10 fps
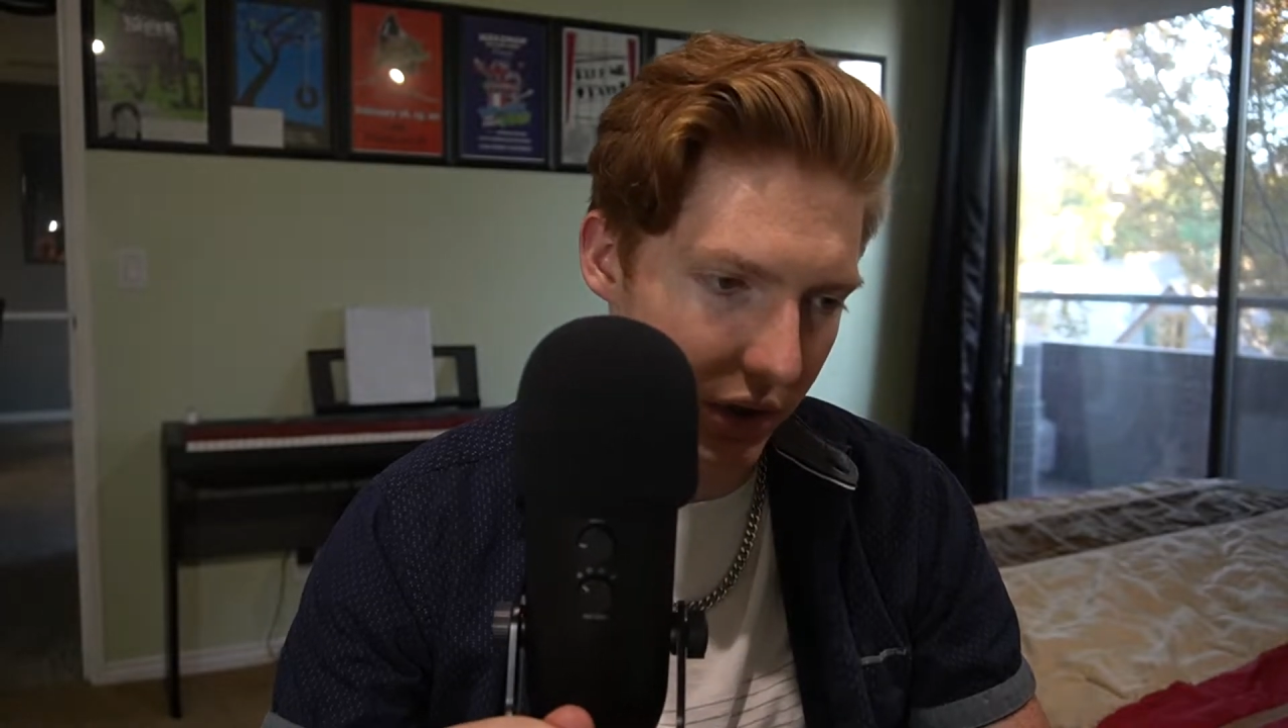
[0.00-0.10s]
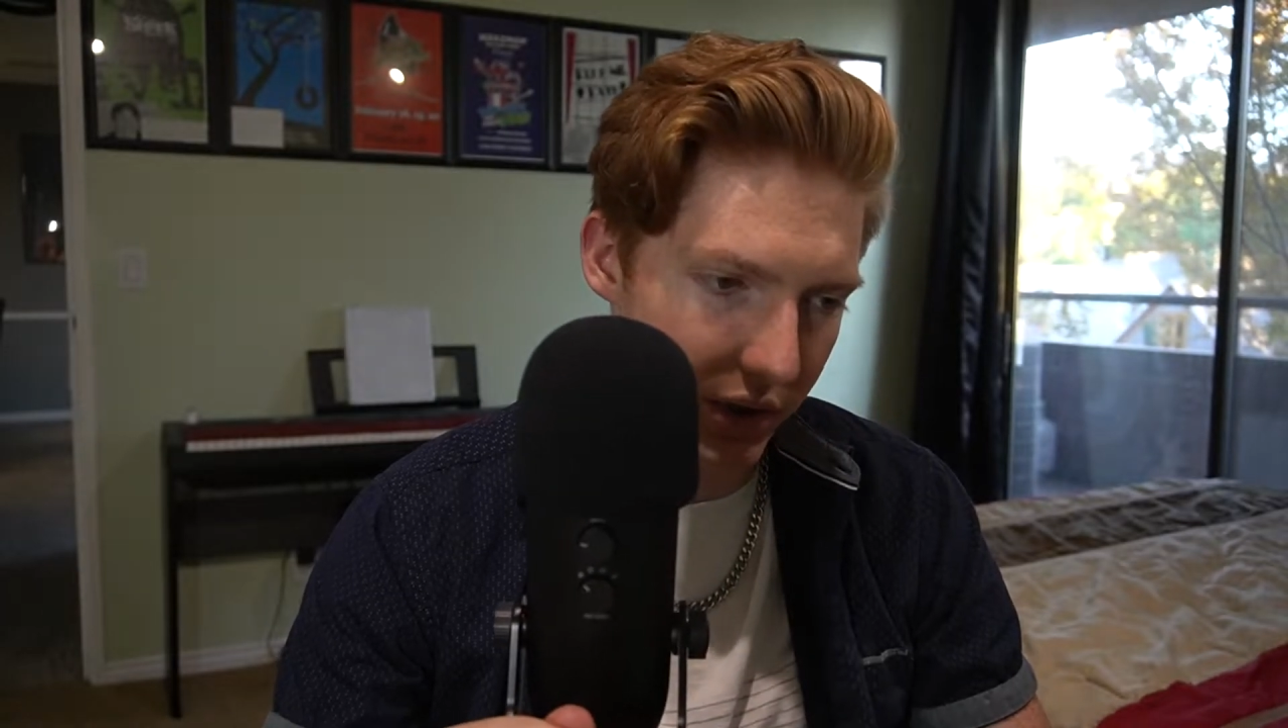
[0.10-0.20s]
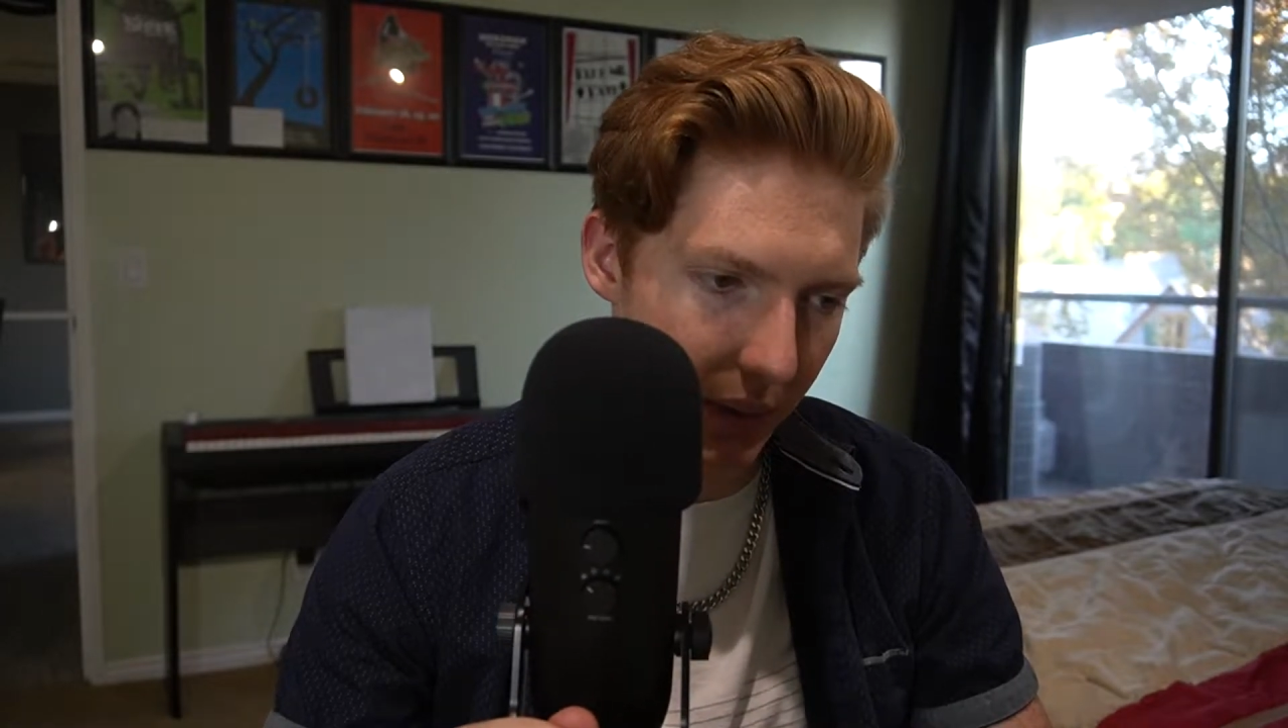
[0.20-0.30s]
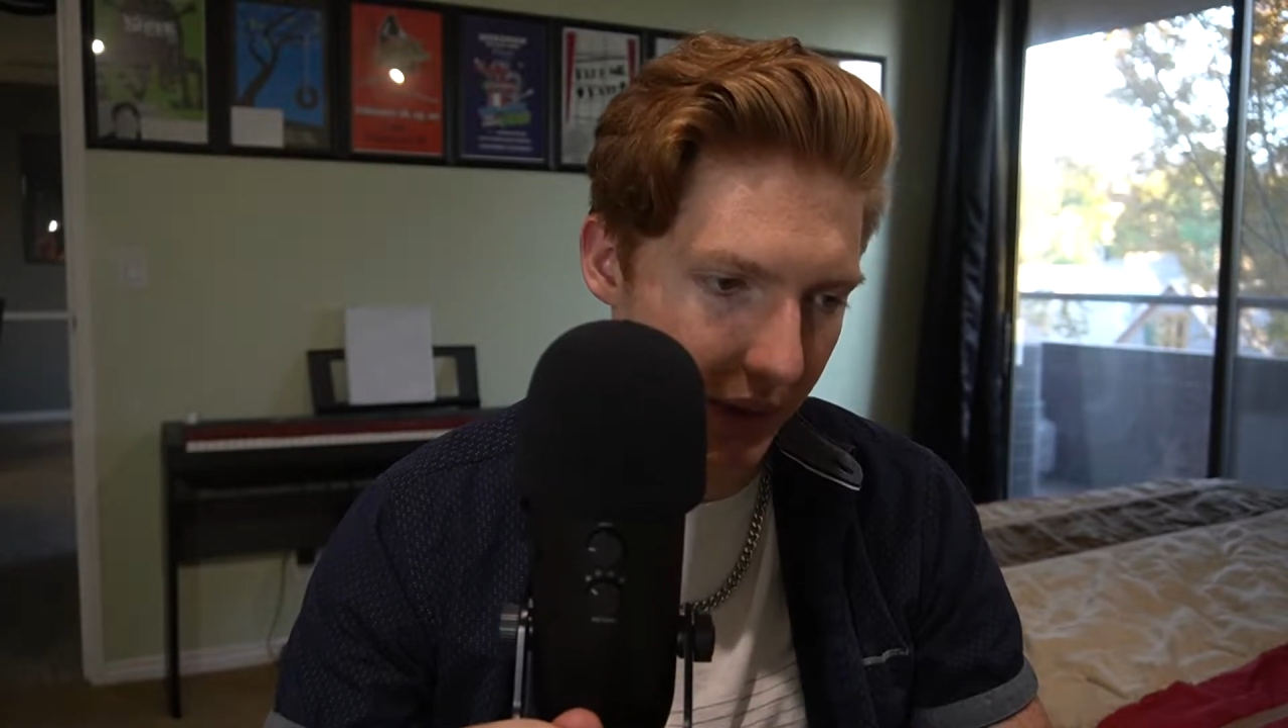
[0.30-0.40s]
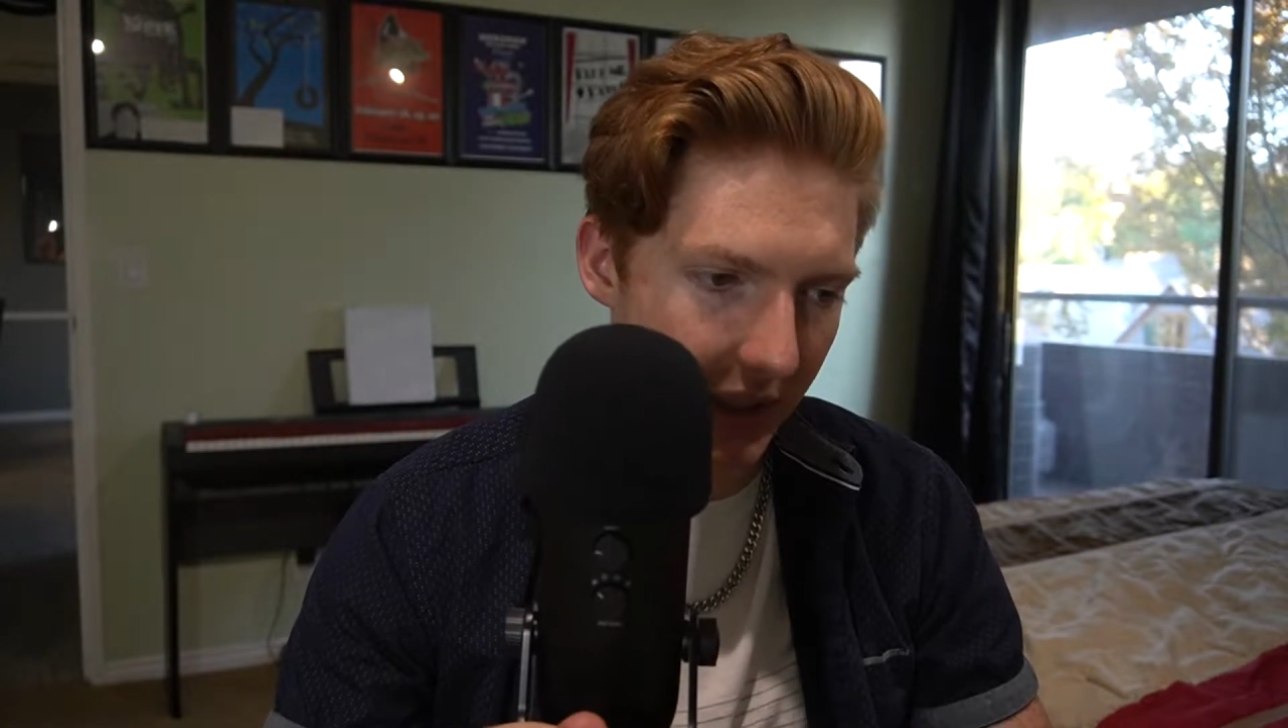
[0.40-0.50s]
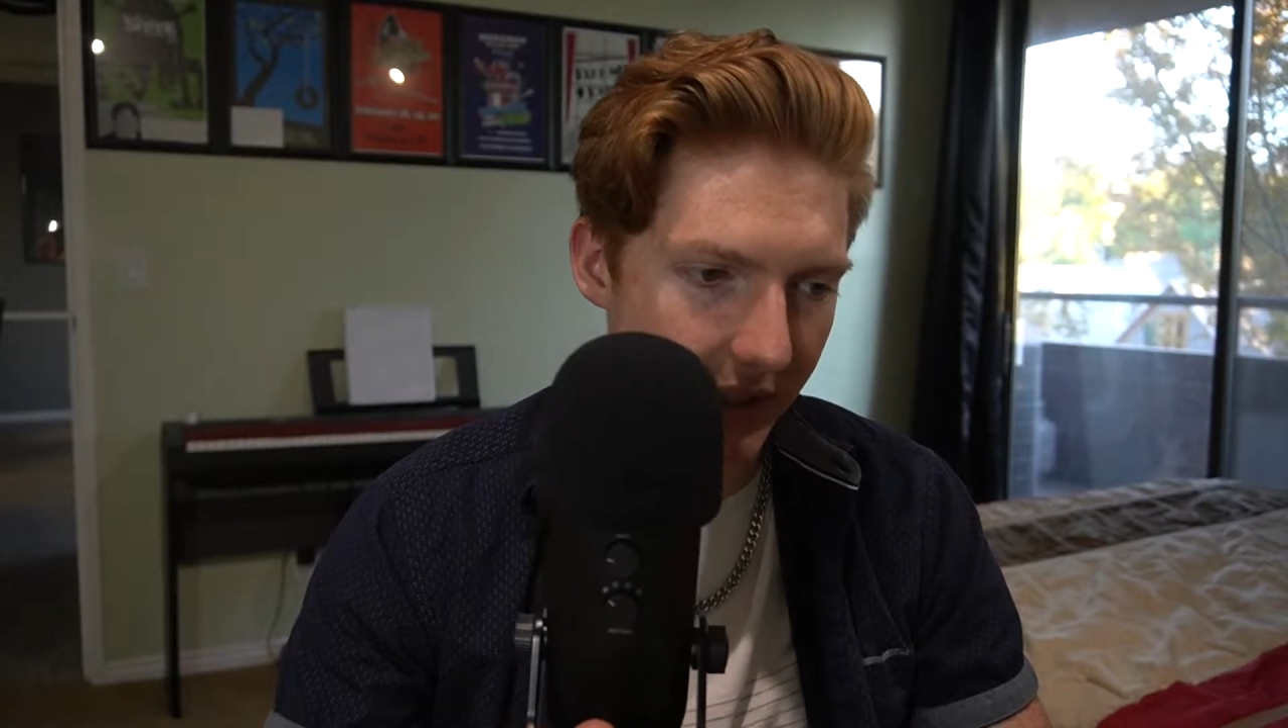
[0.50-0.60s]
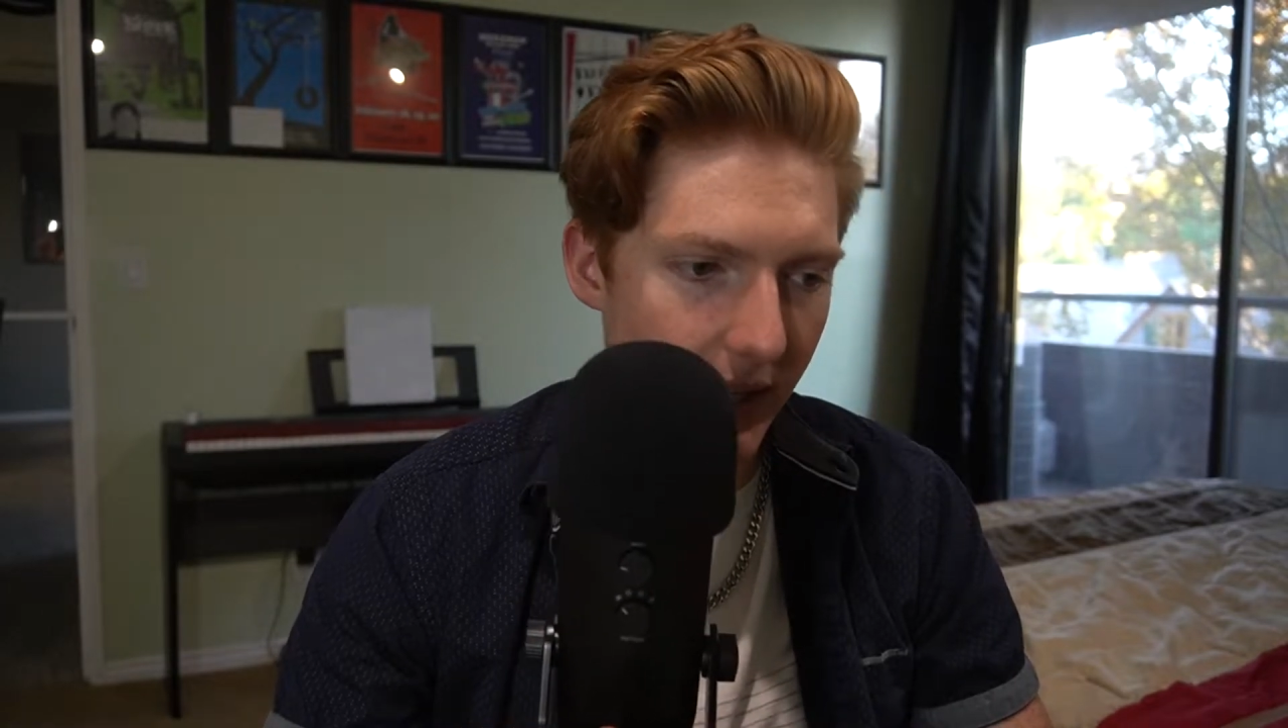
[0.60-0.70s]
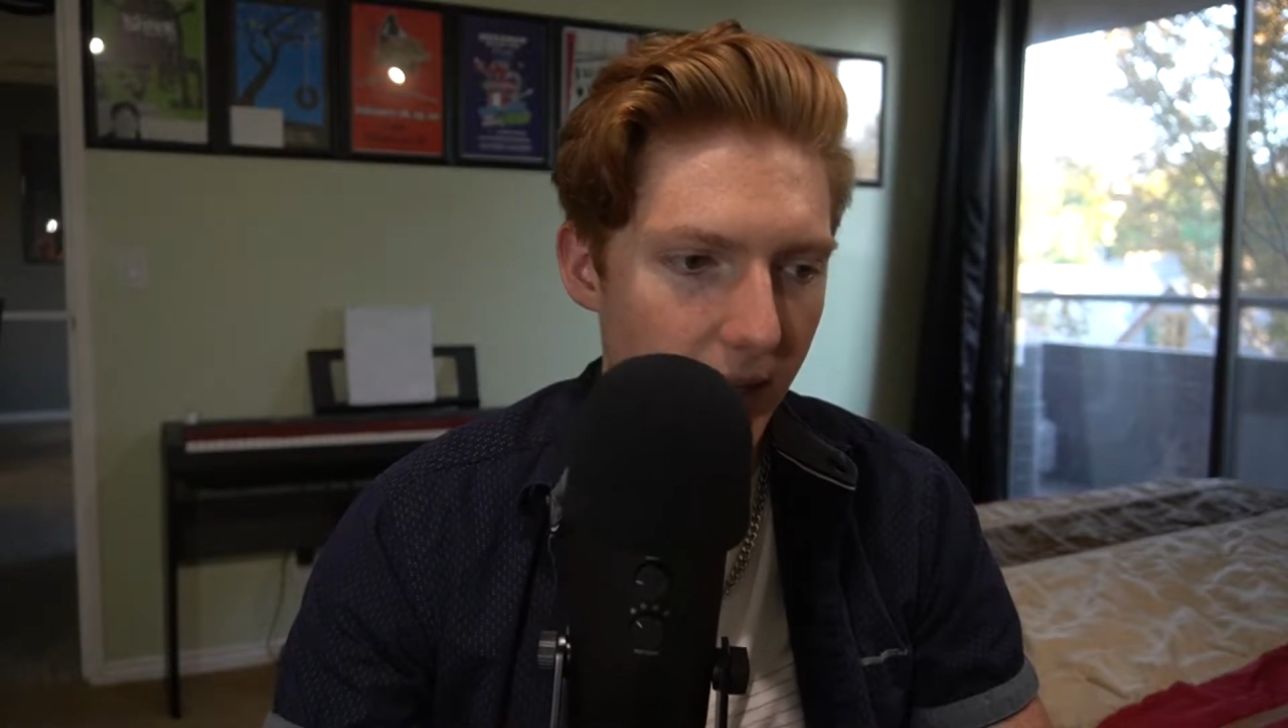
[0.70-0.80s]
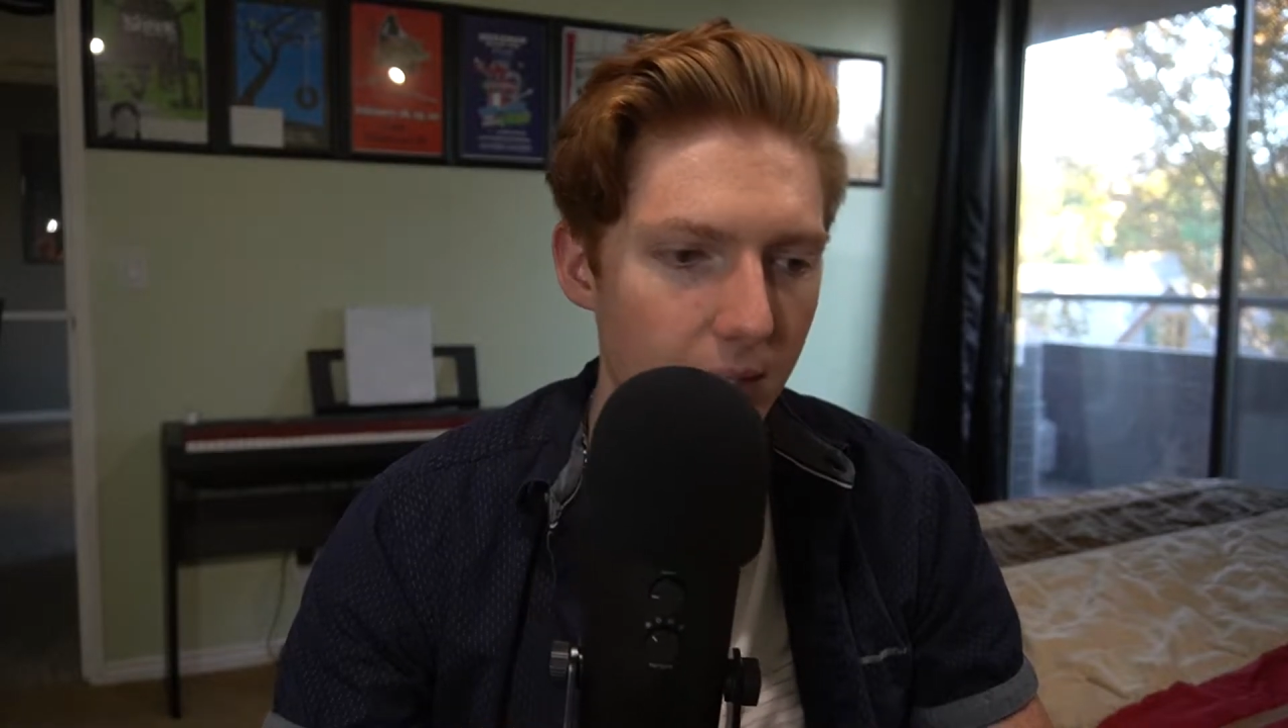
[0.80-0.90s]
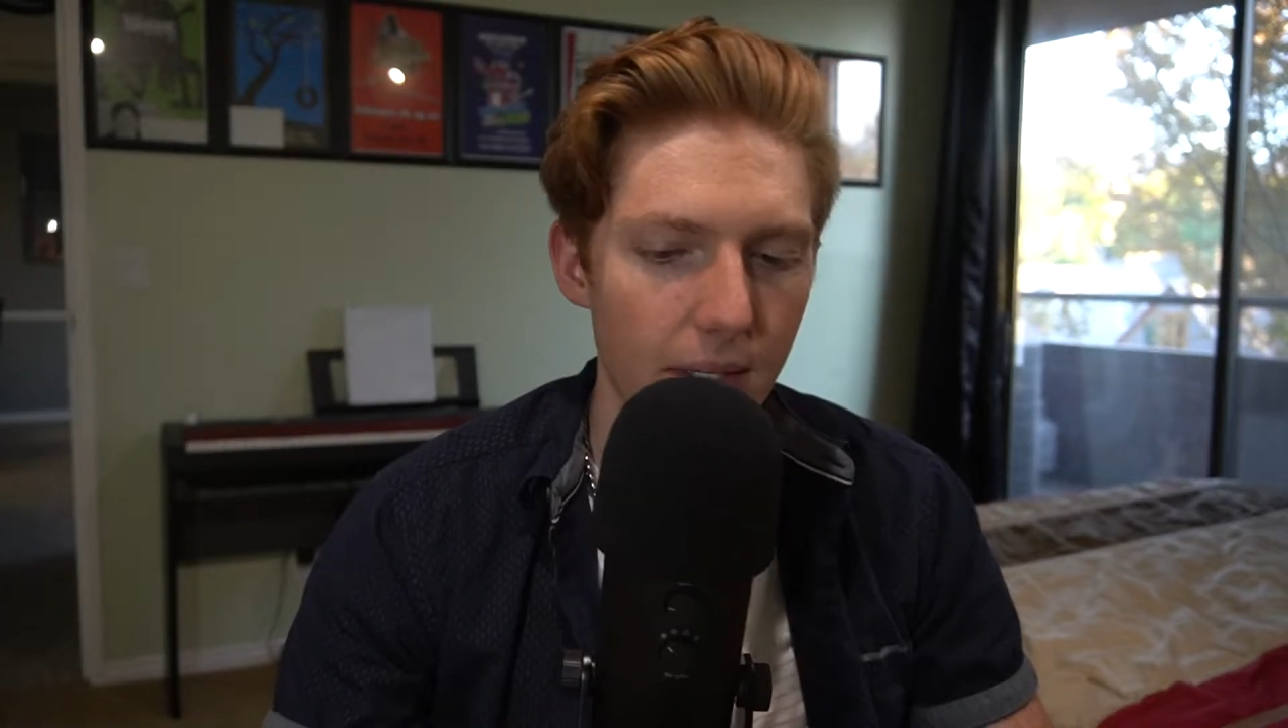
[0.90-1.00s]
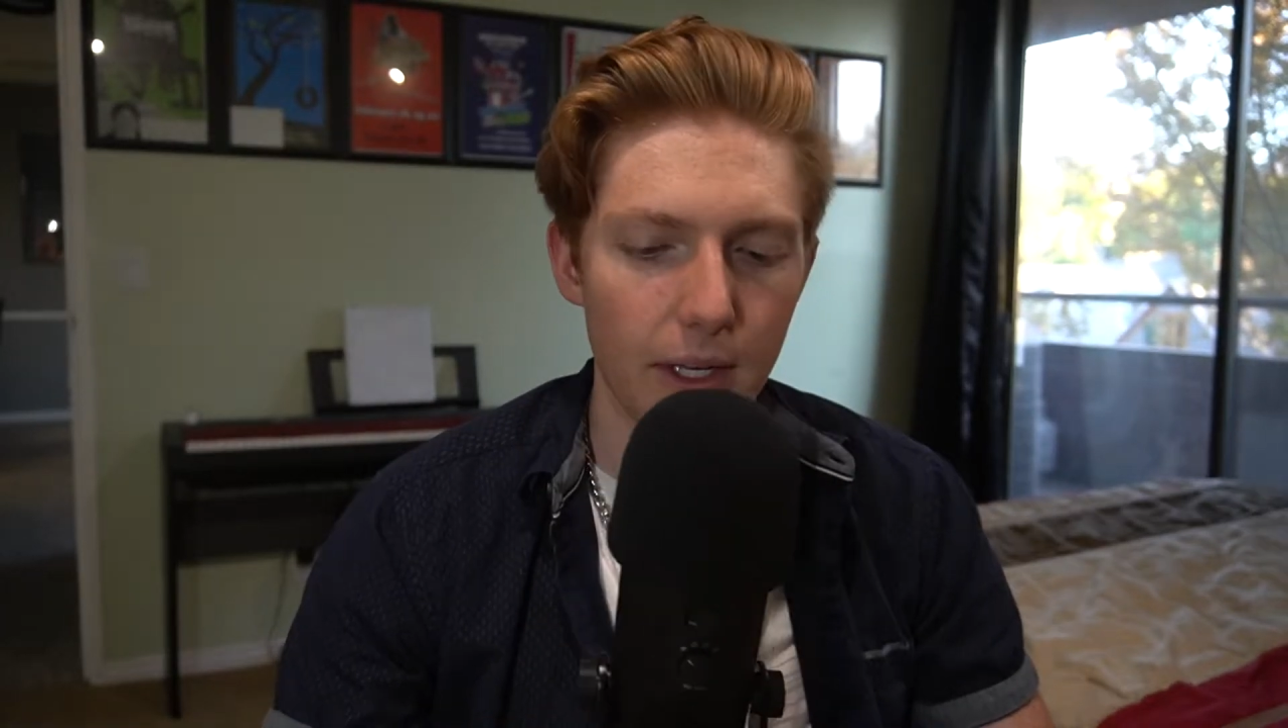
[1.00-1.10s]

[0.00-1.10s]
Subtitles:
or something like that.